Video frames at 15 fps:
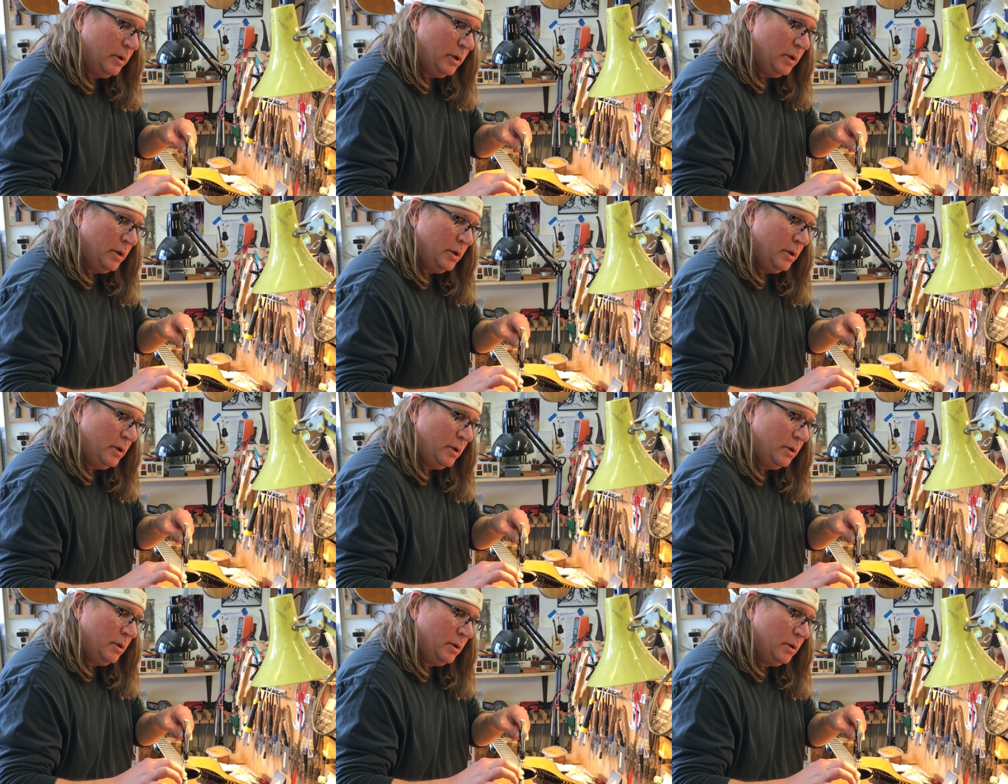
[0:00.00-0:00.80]
it
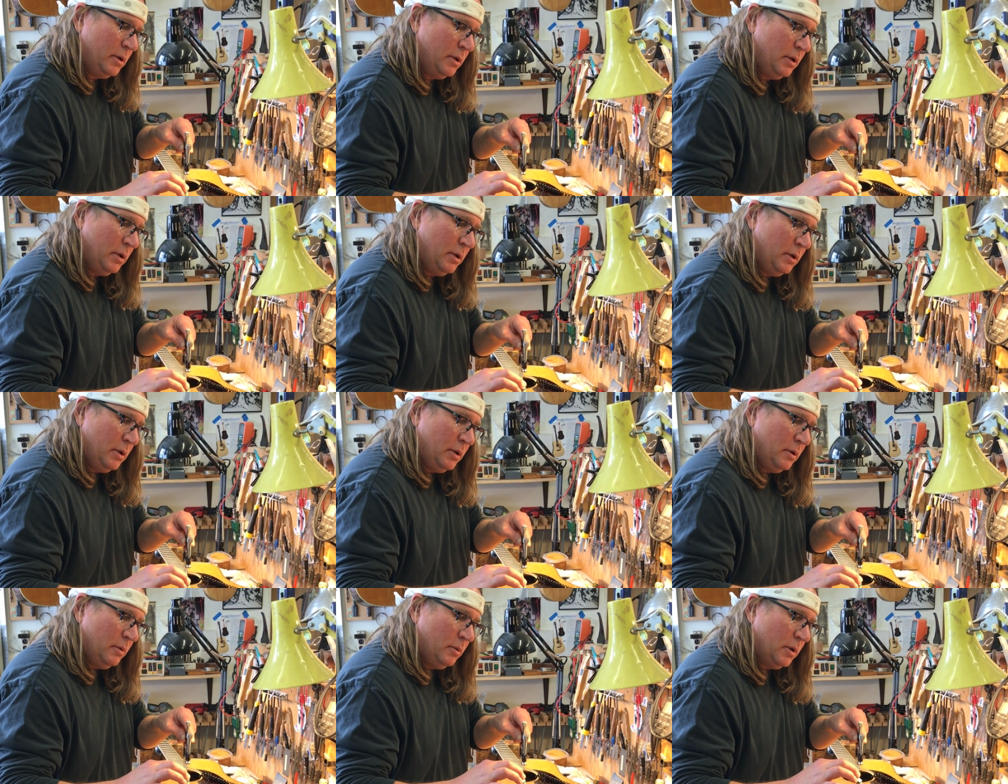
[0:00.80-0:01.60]
in,
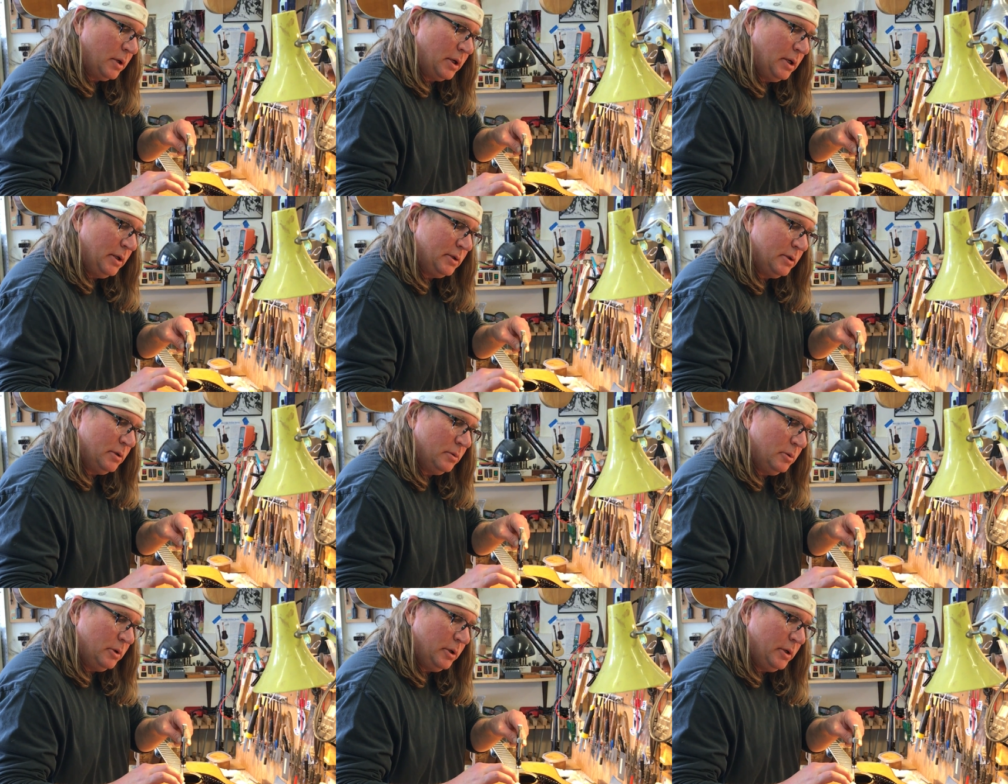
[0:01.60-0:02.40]
work it into the
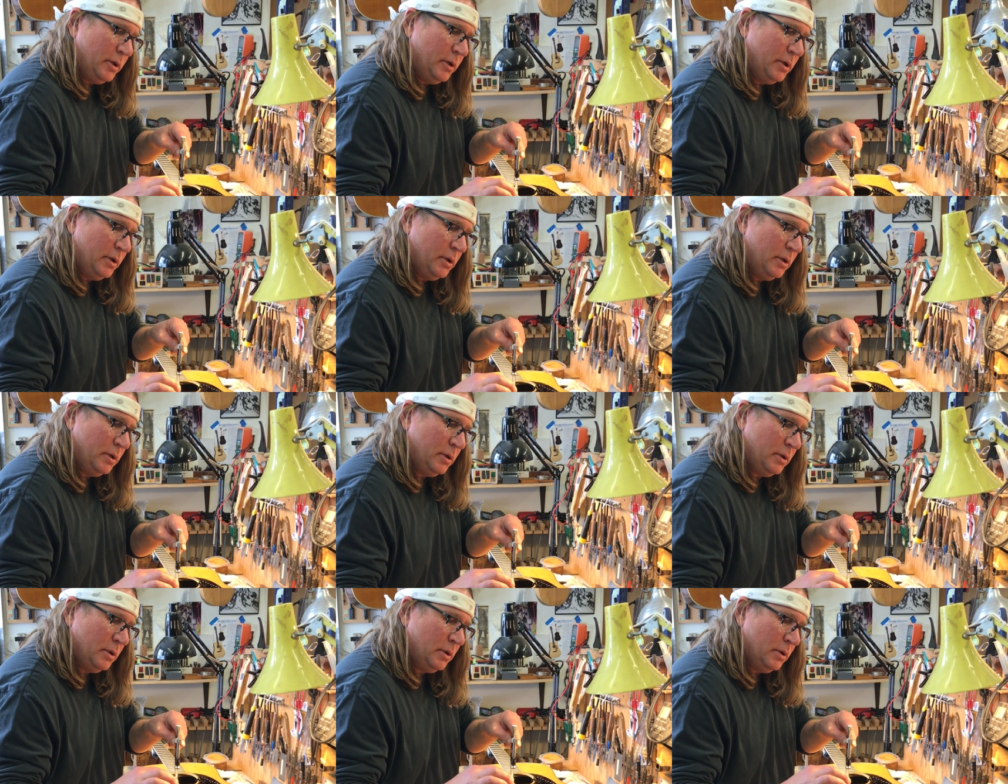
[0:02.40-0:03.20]
wood.
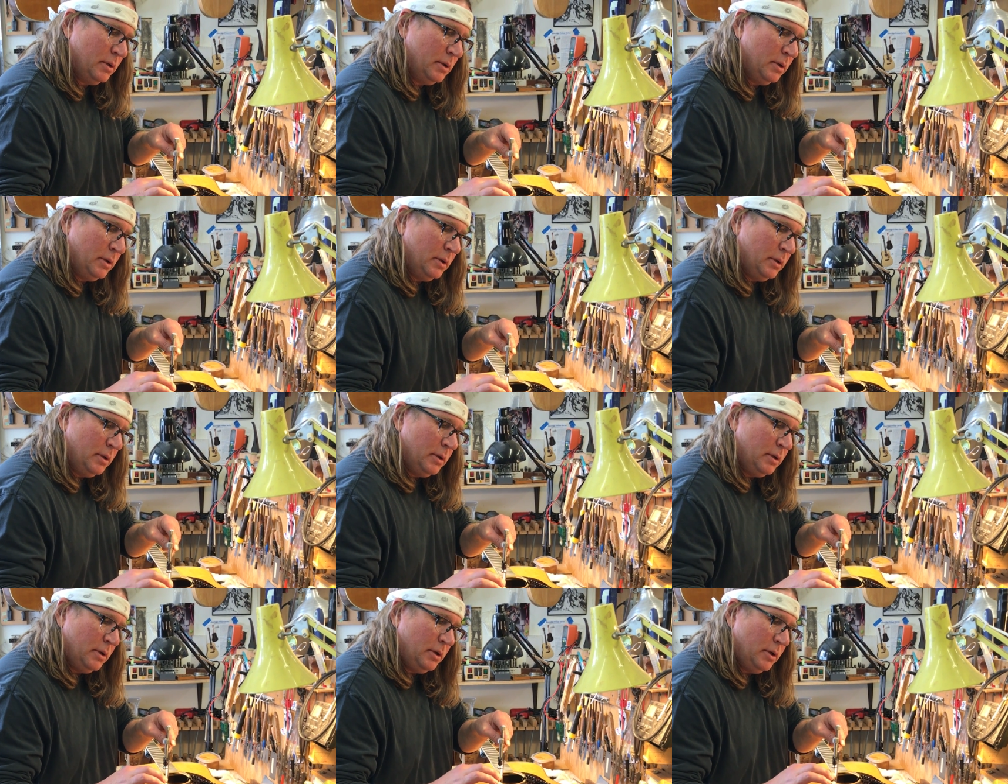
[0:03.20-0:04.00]

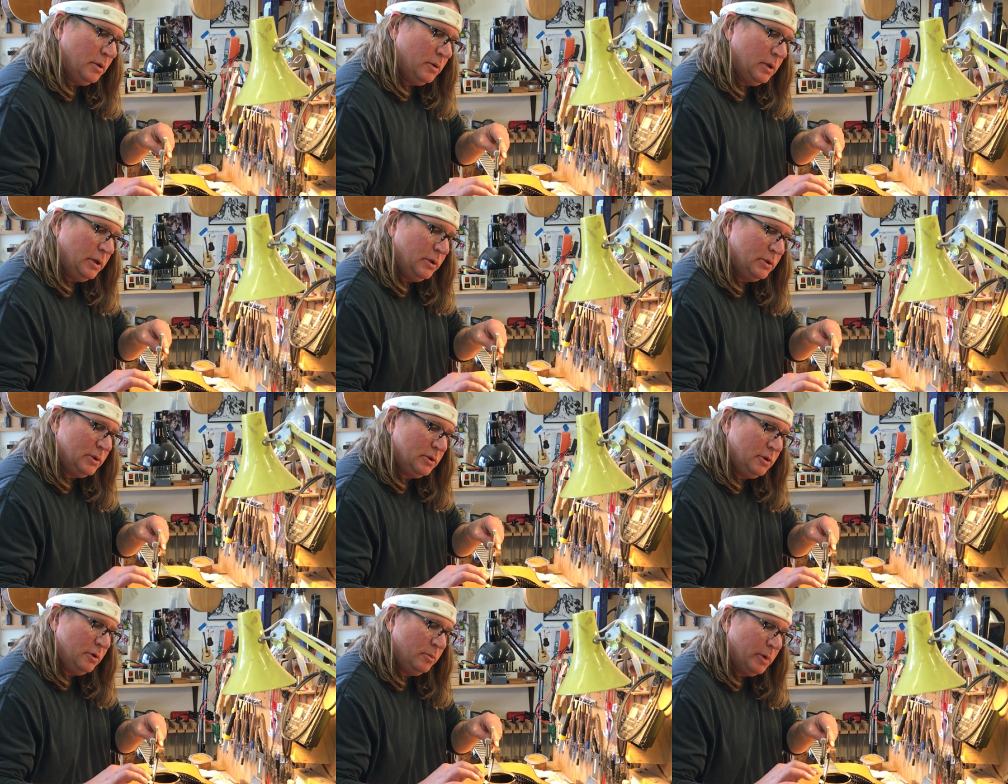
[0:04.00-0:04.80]
You don't want to use
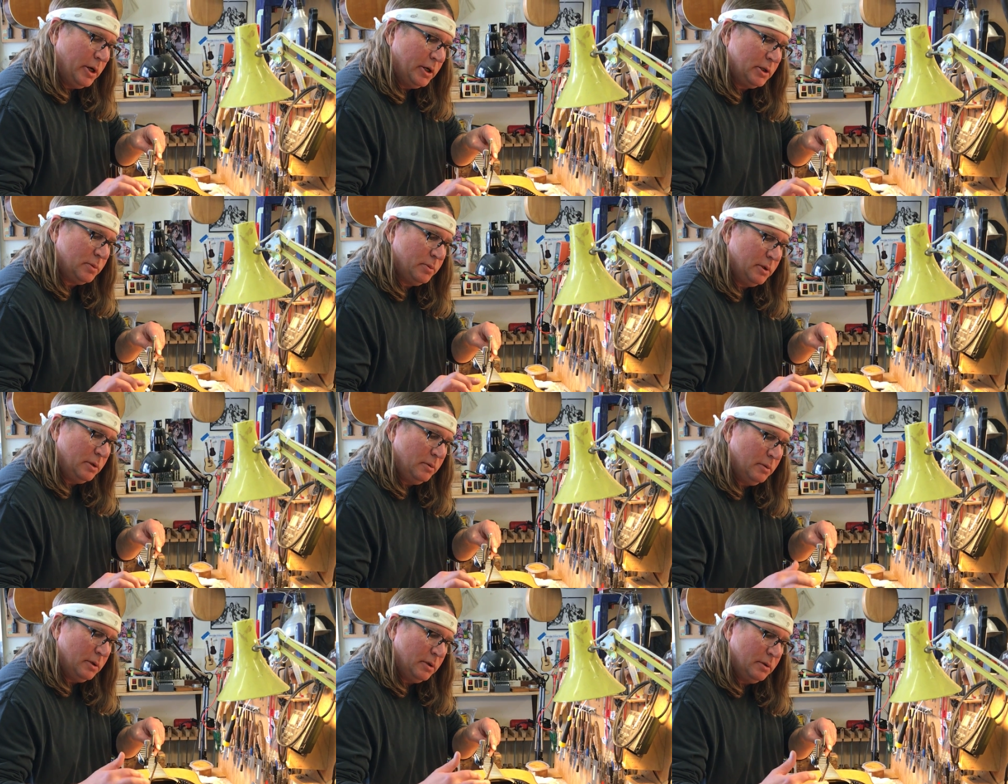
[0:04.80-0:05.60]
too much, but
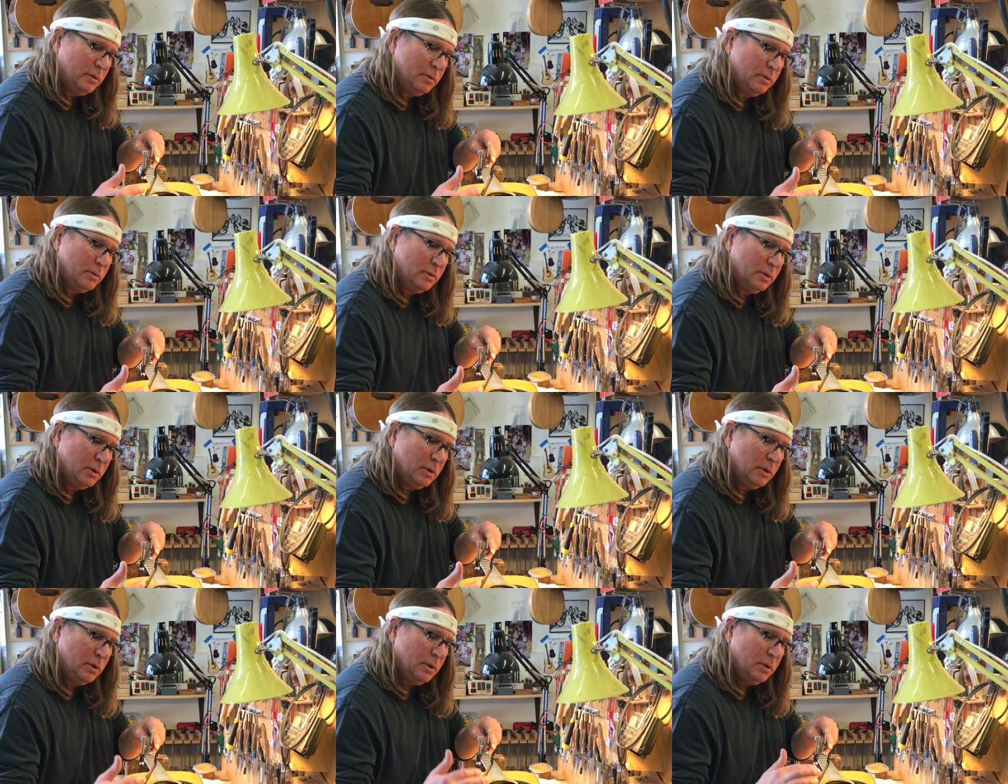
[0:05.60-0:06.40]
you want
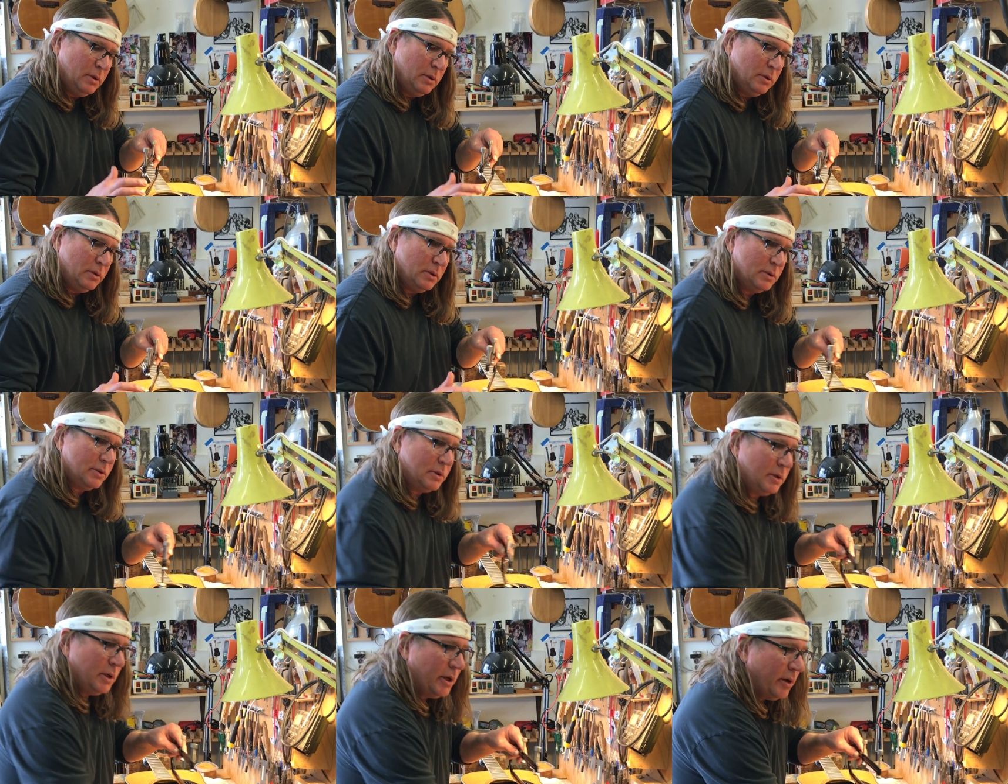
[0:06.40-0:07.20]

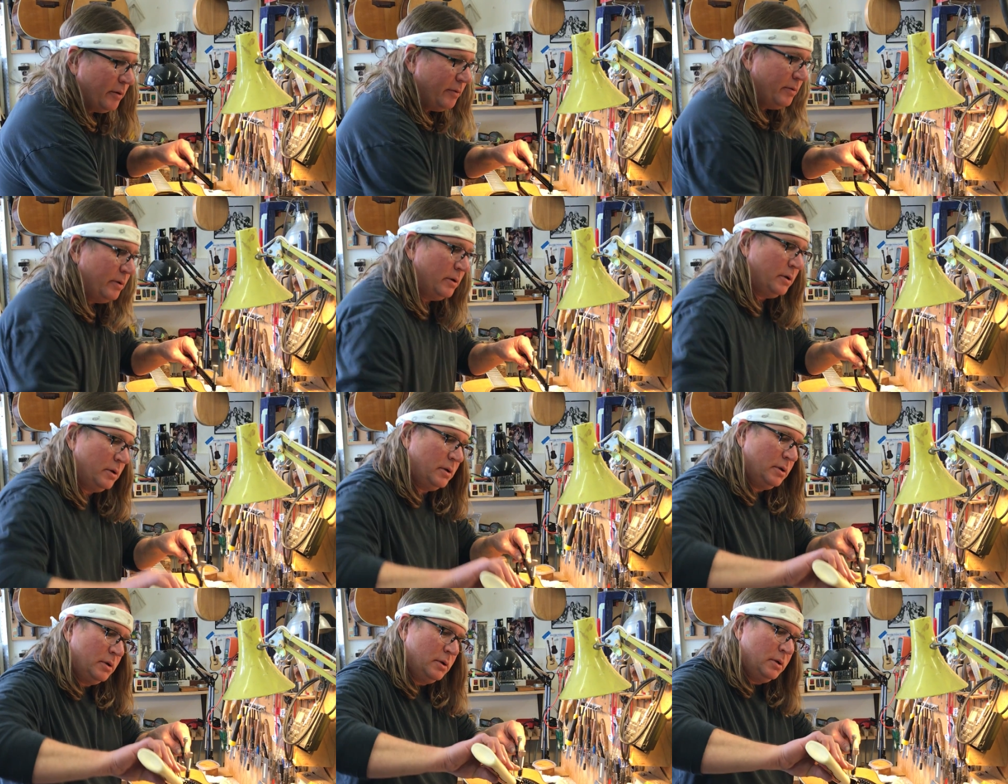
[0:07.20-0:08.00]
just enough.
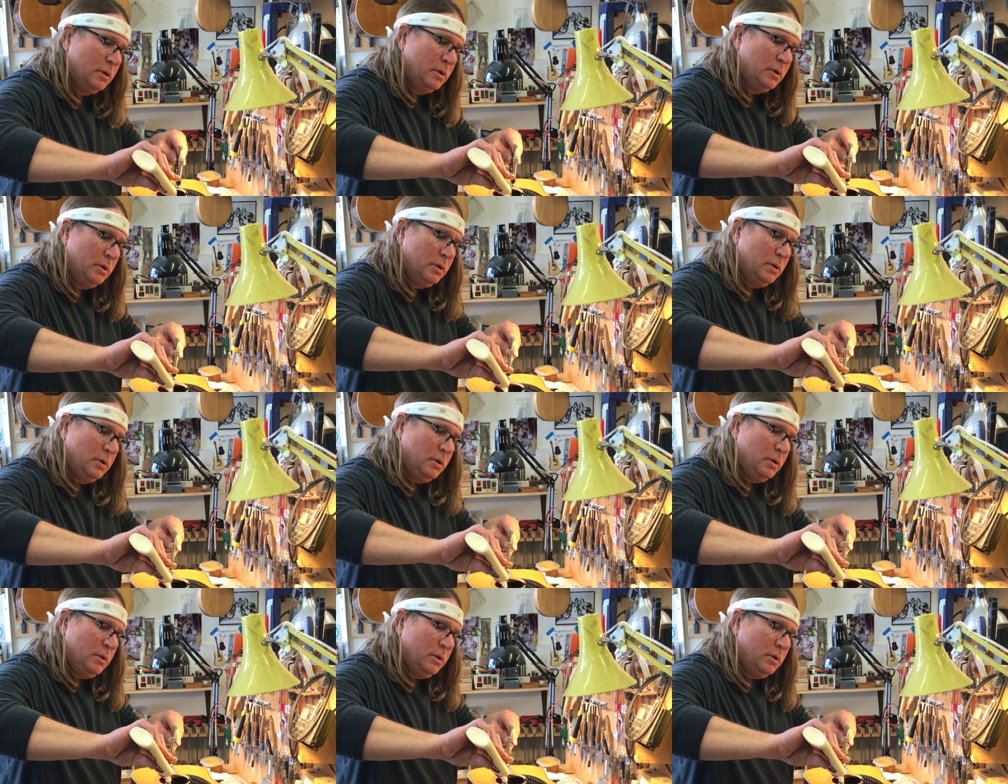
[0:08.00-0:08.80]

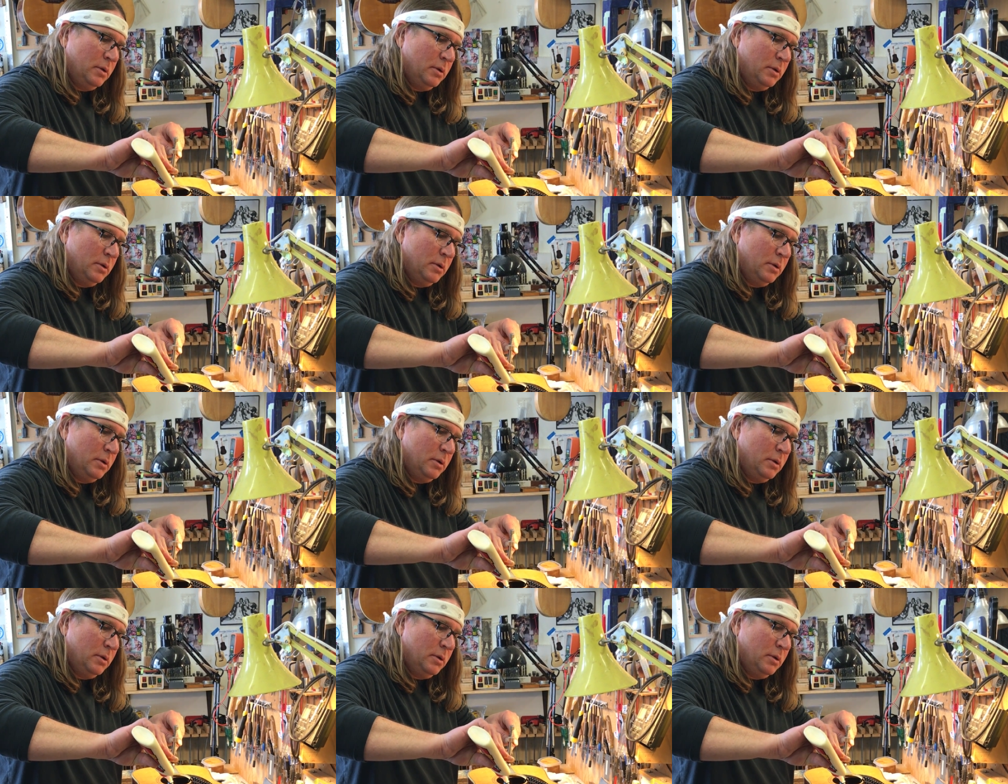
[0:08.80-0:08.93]
A